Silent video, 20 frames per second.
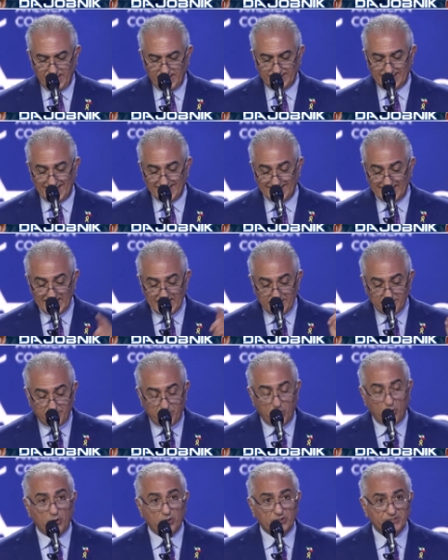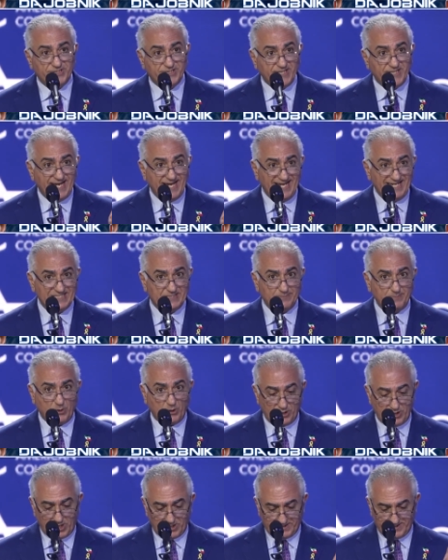that imports
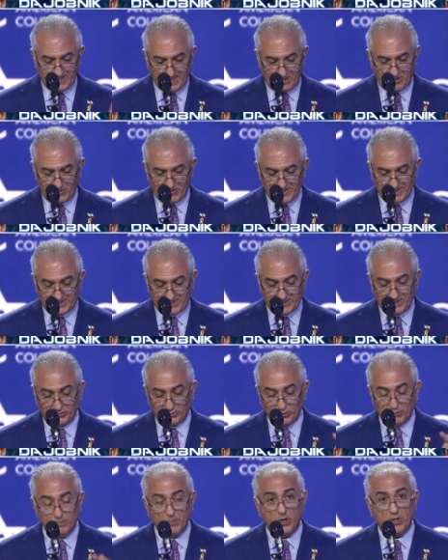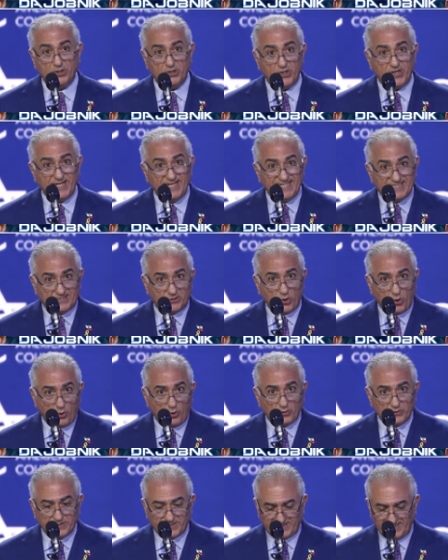Hezbollah terrorists to murder its
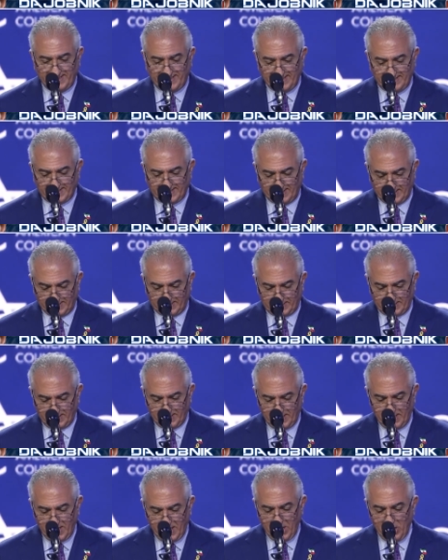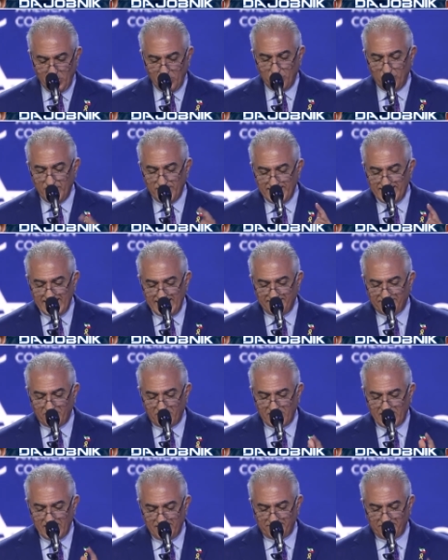own citizens will never
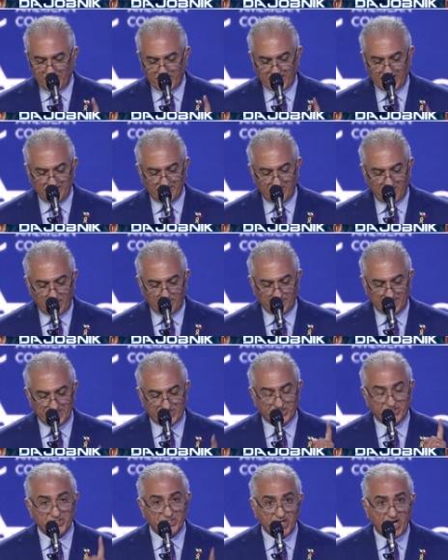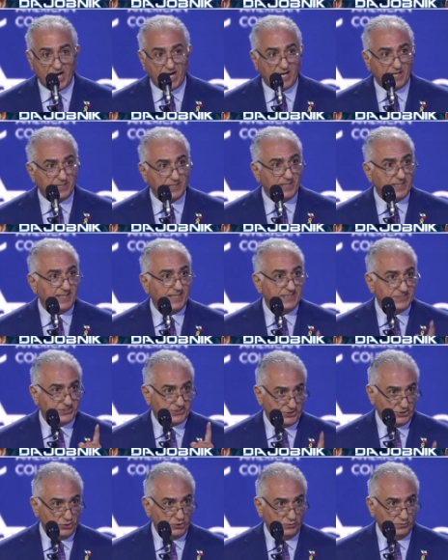ever give up its jihad
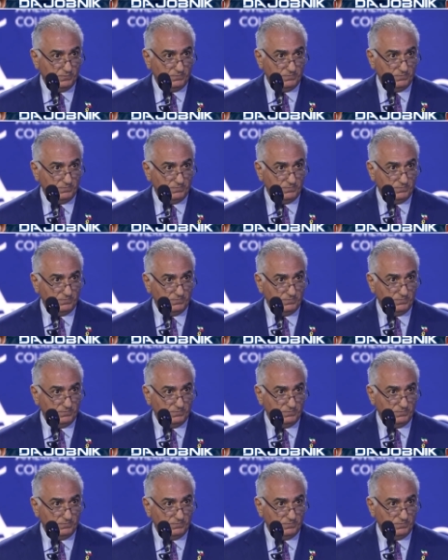against you.